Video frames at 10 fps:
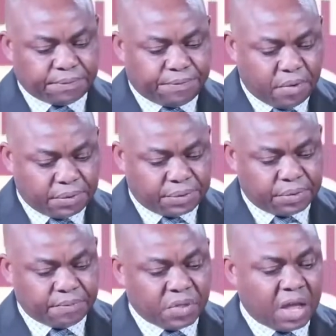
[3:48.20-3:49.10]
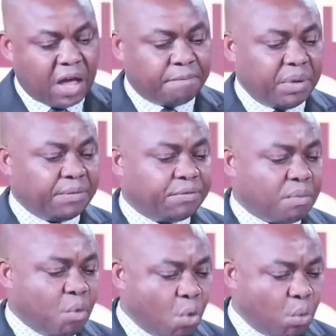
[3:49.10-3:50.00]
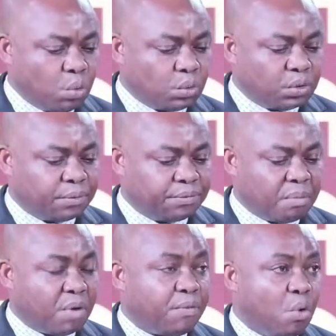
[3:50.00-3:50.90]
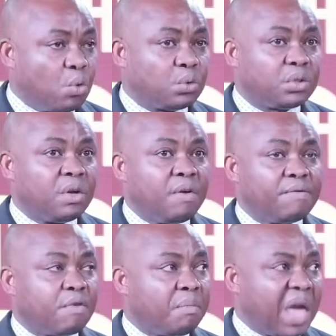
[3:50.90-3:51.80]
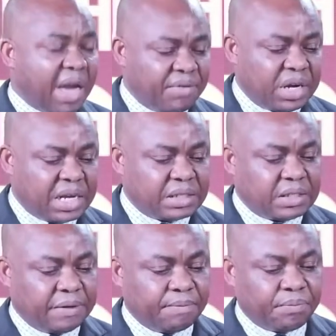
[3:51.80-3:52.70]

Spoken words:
forth have been from of old, from everlasting.